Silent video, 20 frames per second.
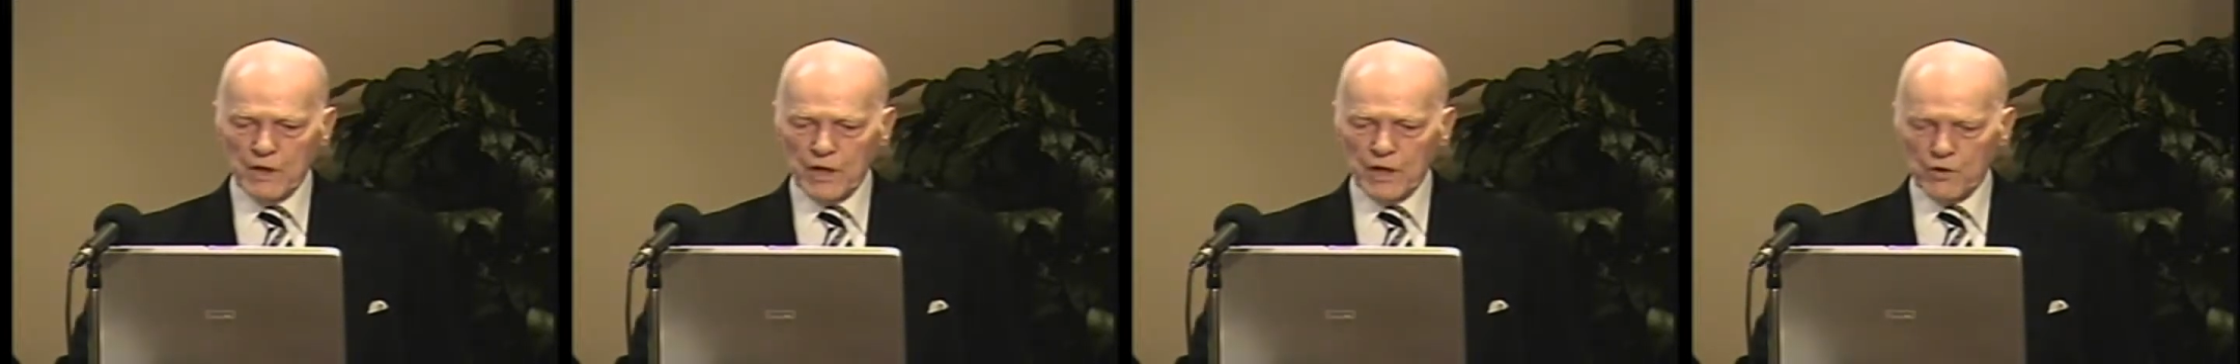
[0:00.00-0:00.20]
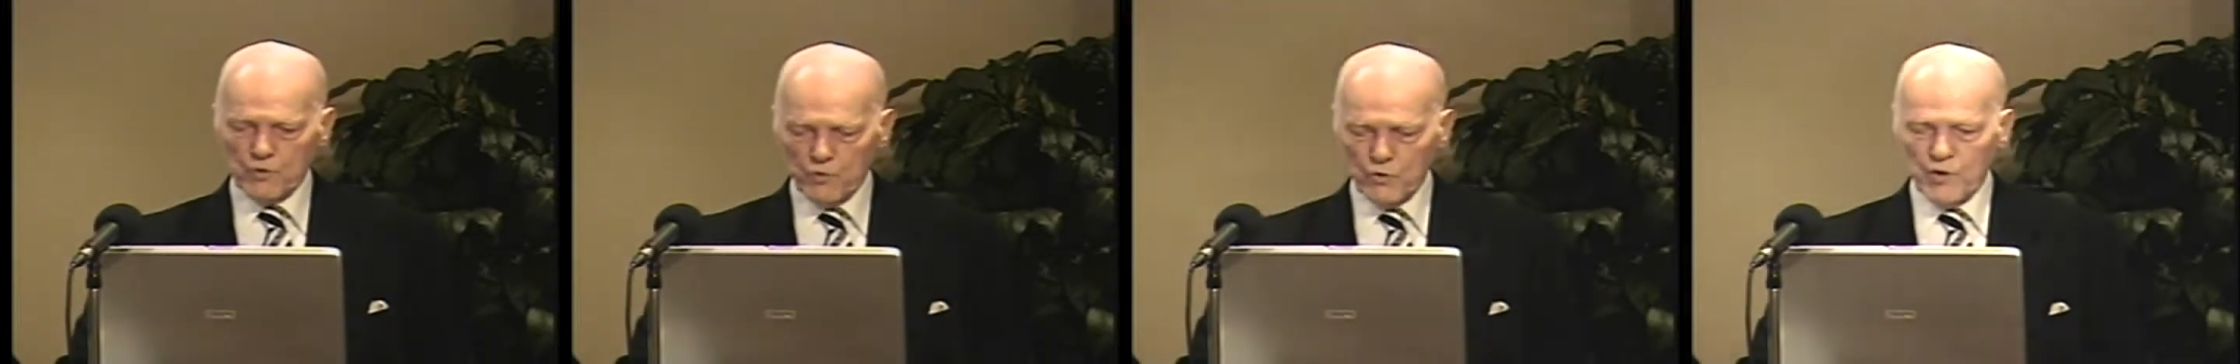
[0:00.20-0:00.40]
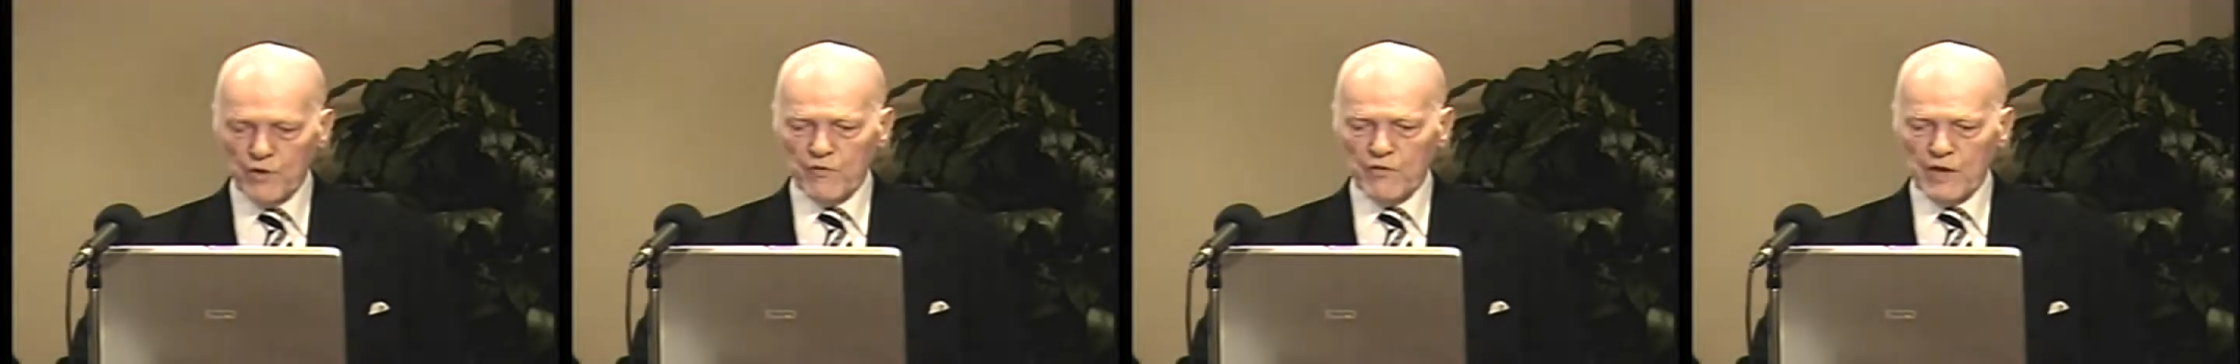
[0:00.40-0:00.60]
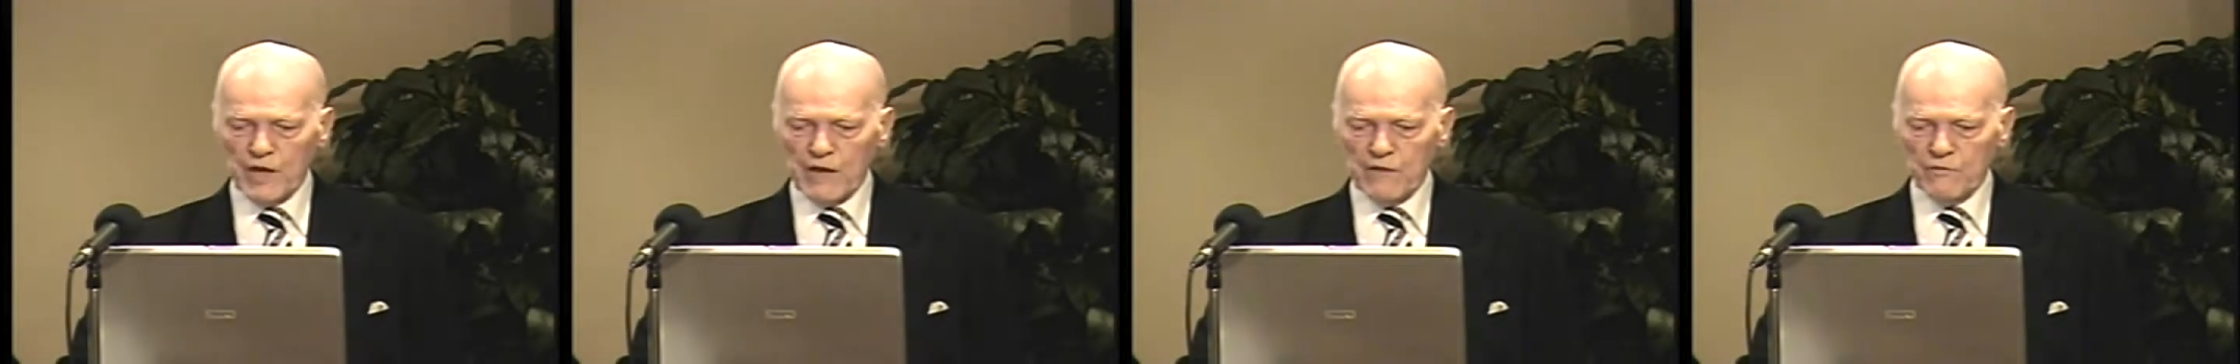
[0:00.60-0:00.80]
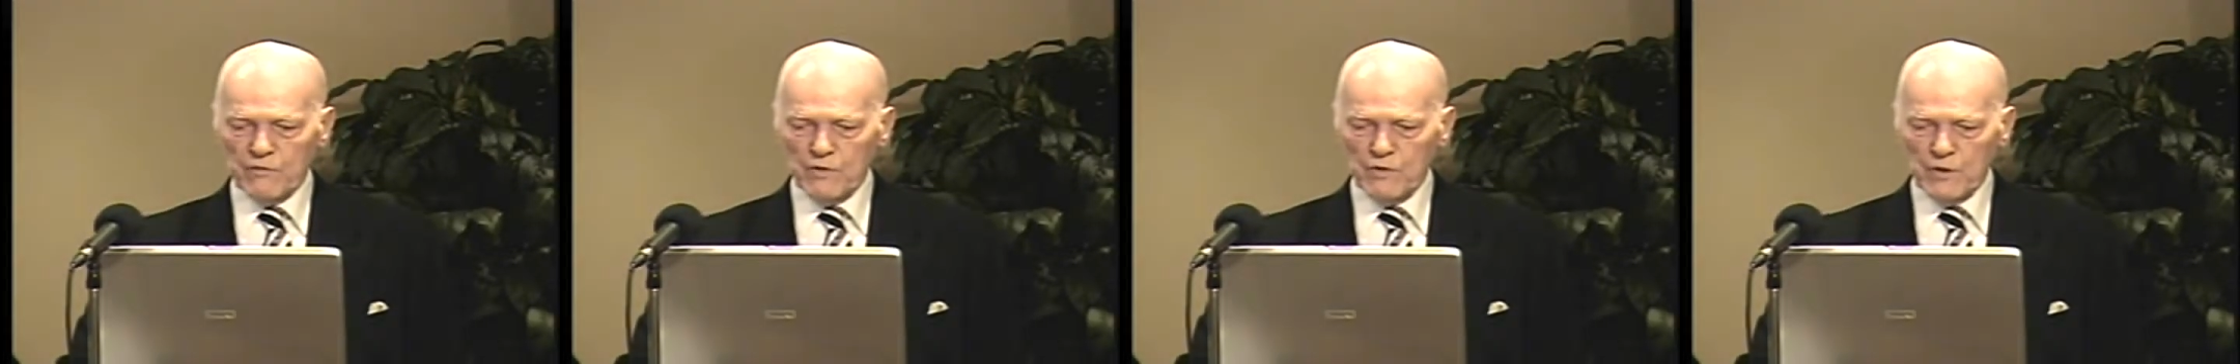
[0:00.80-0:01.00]
including the
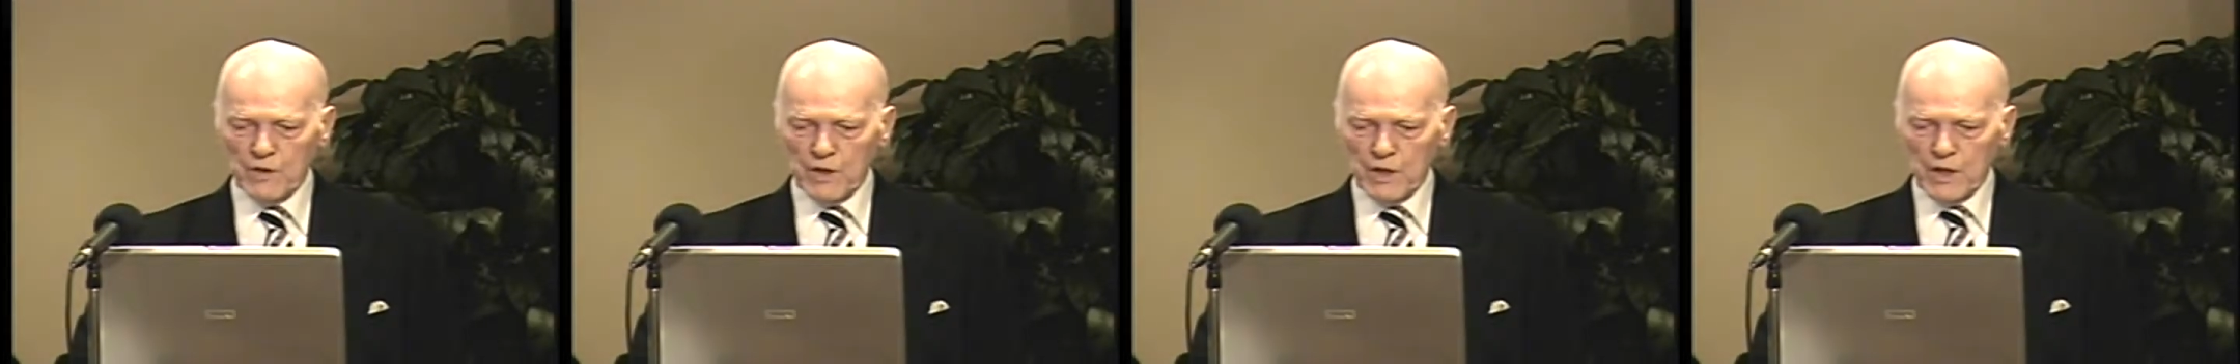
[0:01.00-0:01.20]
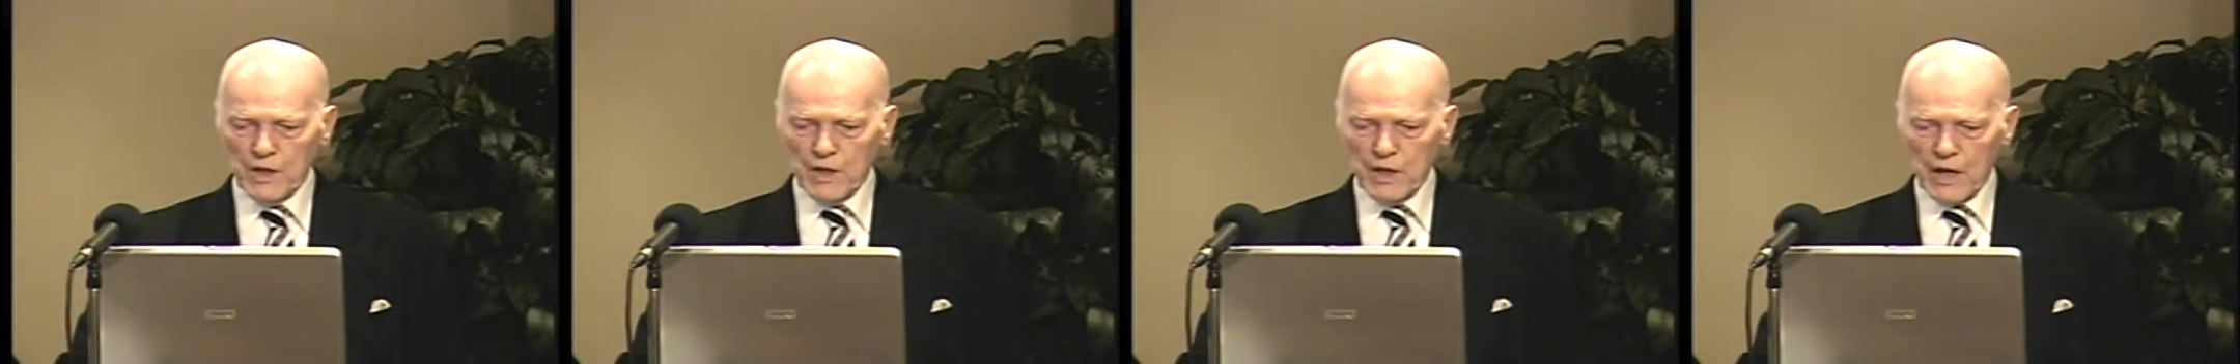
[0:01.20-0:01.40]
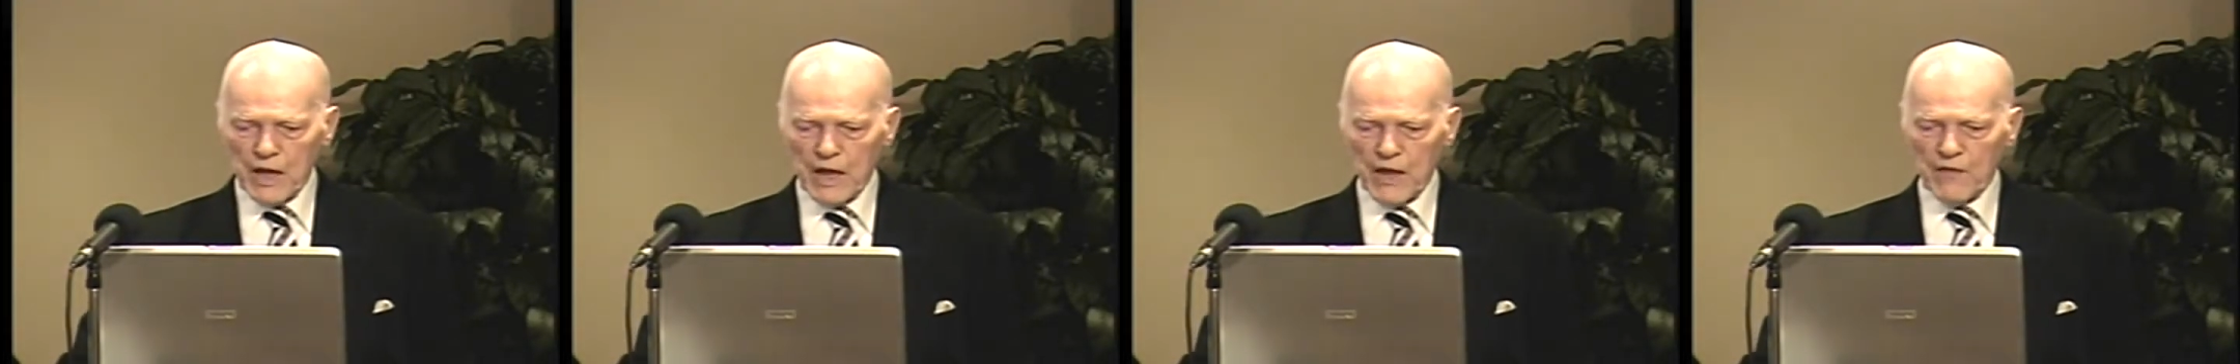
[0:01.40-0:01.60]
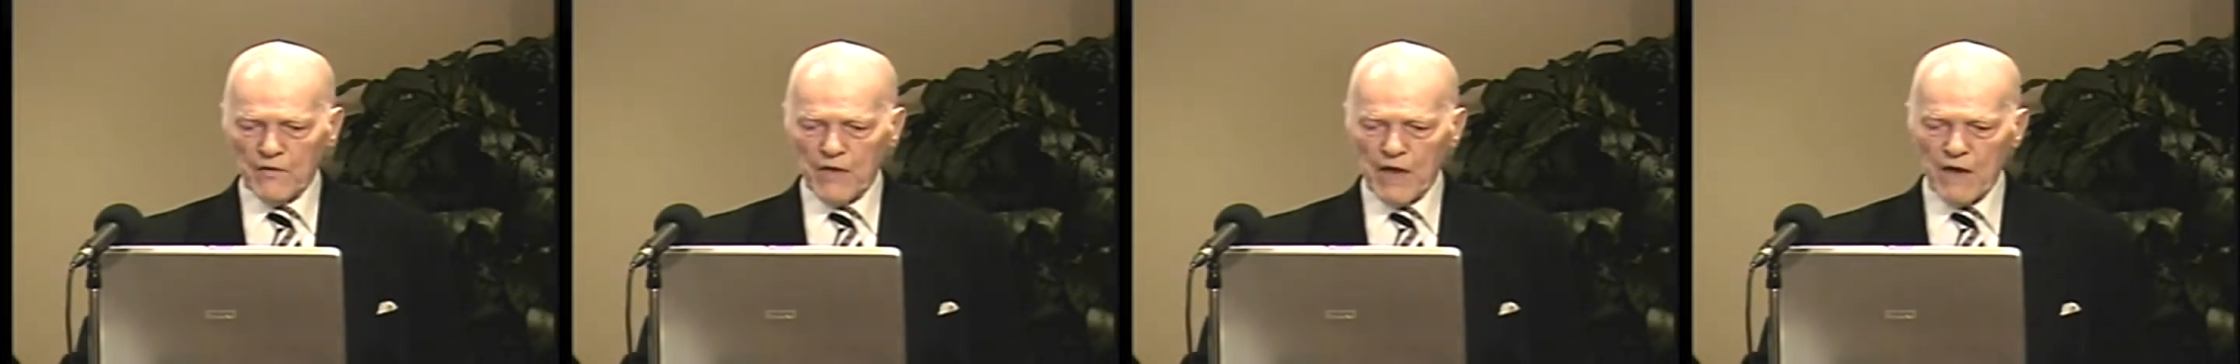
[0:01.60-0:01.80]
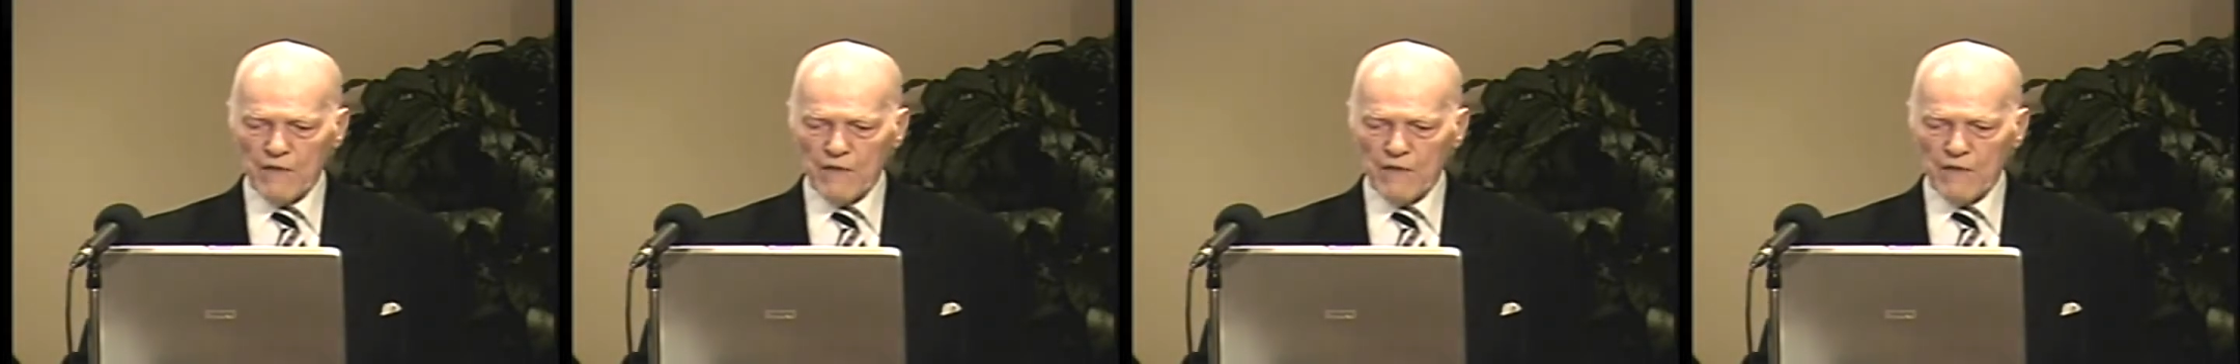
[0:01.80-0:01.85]
devil, and